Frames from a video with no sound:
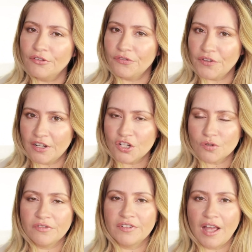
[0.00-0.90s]
finish
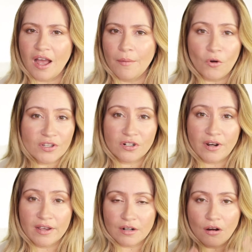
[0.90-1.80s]
with a
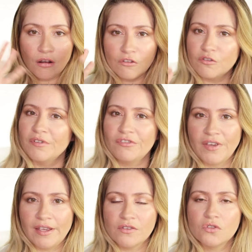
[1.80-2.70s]
moisturizer all over my
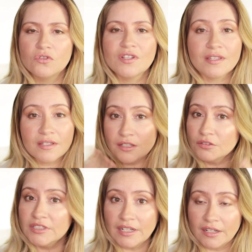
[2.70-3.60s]
face to just
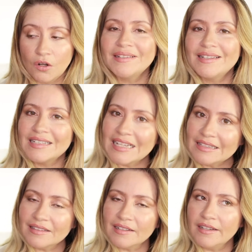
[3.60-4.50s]
seal that in. But
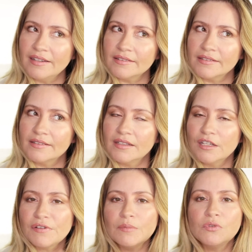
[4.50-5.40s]
lately,
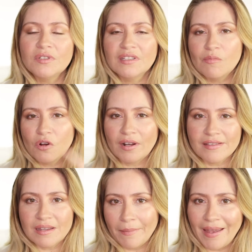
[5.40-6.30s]
if I'm doing the double
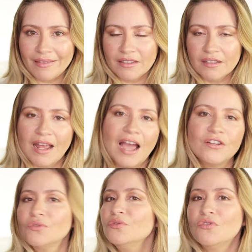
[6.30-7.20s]
cleansing method, I
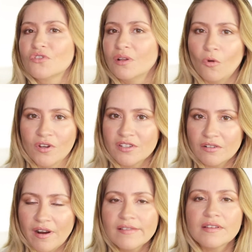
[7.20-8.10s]
don't usually
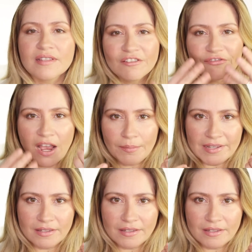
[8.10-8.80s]
moisturize because I find my